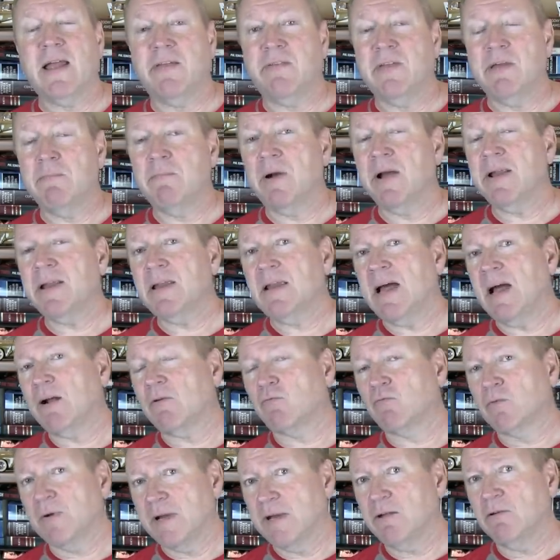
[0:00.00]
and they might
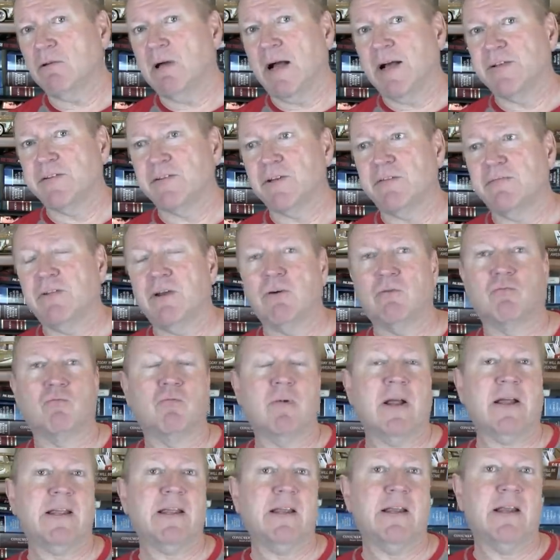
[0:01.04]
not realize it if they don't
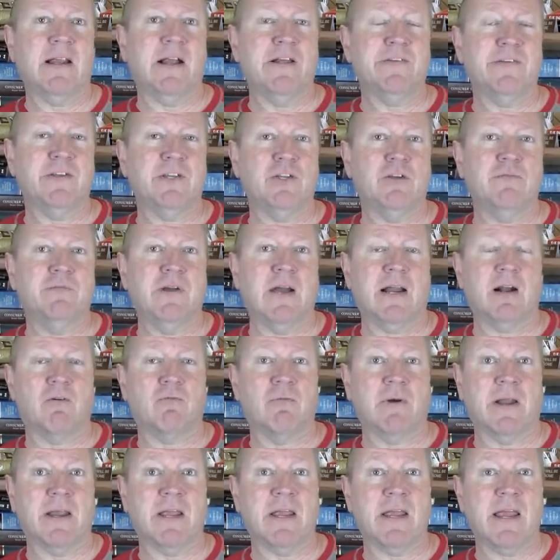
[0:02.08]
recognize that you've got a
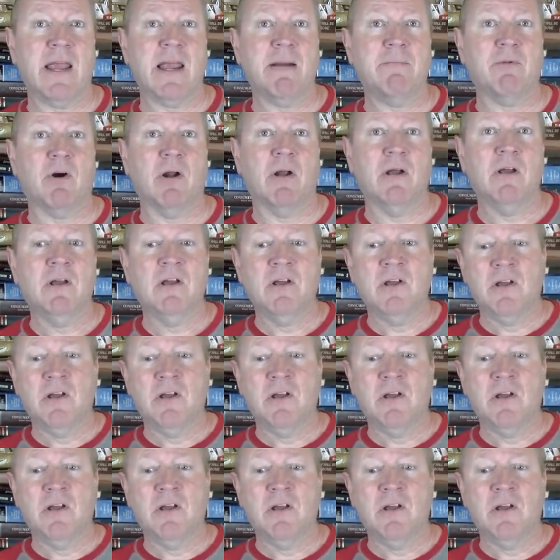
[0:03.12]
Ring camera.